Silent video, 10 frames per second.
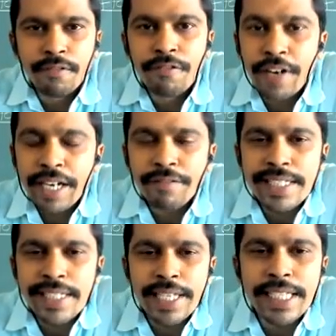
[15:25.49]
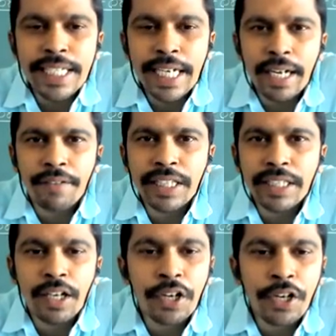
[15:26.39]
Frequency is indicated with
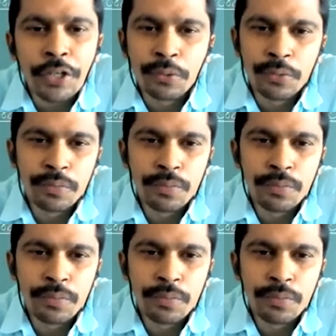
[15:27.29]
nu.